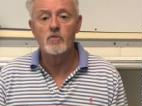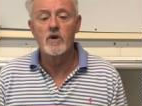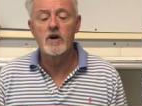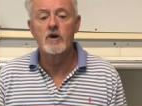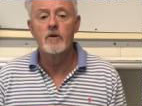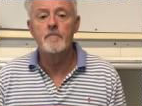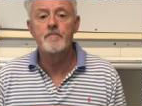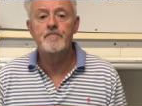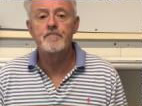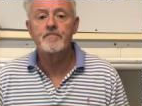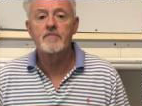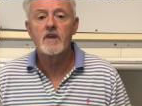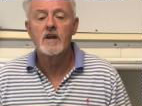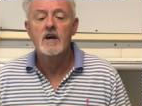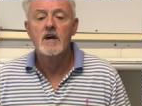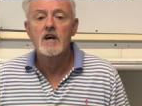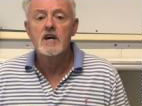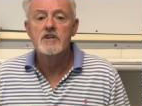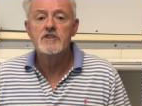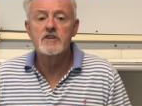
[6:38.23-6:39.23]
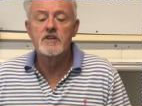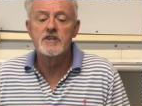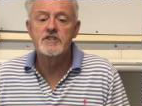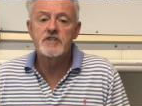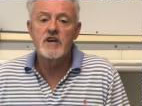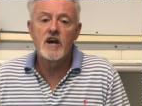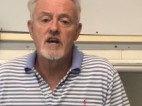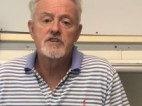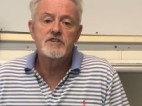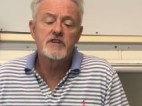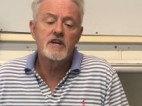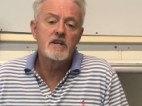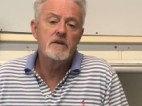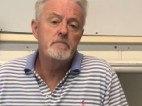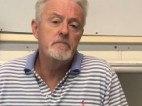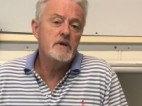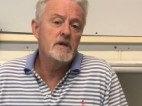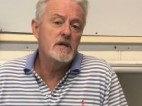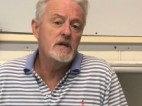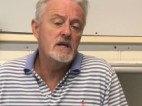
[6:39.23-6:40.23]
Well, so the signs are going
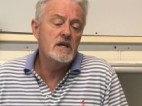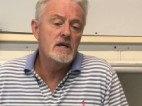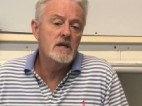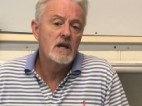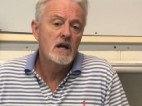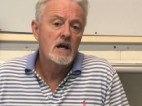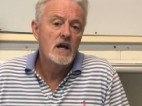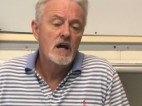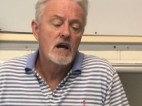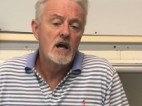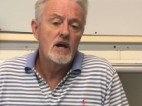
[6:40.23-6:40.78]
to be